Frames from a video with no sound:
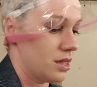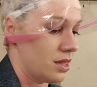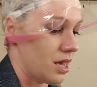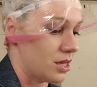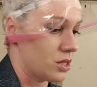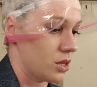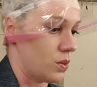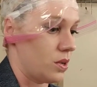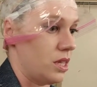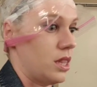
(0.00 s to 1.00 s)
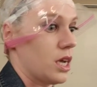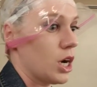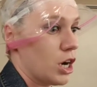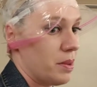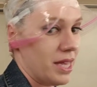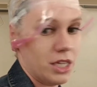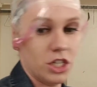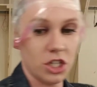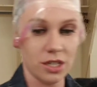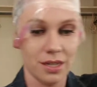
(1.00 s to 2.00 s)
That's going in the
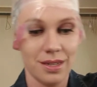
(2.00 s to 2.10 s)
garbage.